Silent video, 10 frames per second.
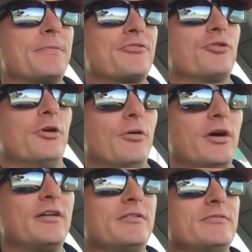So
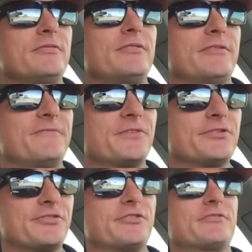the
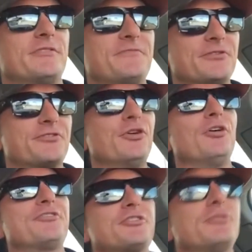first
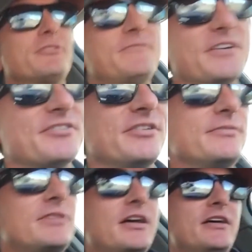goal, if you're going to fix it,
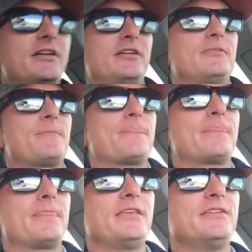
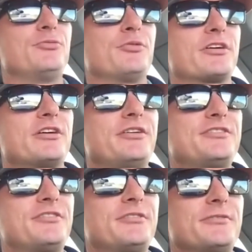is we're going
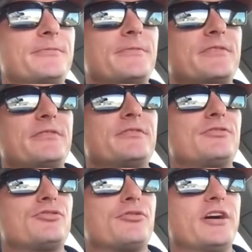to
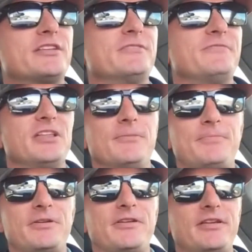try to develop
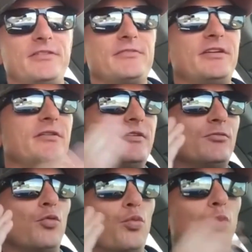
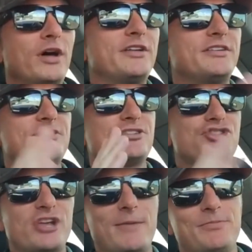one
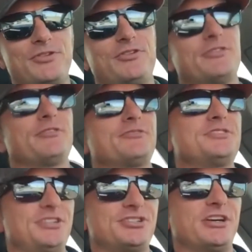shape to your
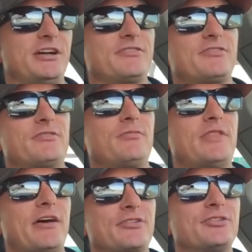tee shots.
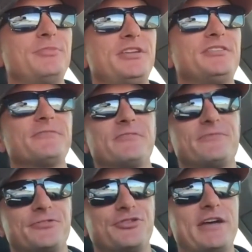Now it could be
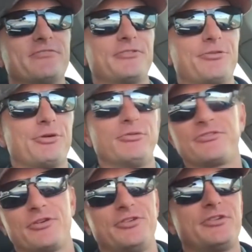different for driver and 3-wood,
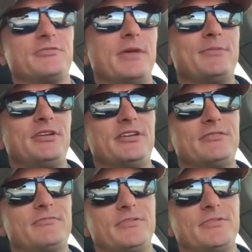so you could maybe hit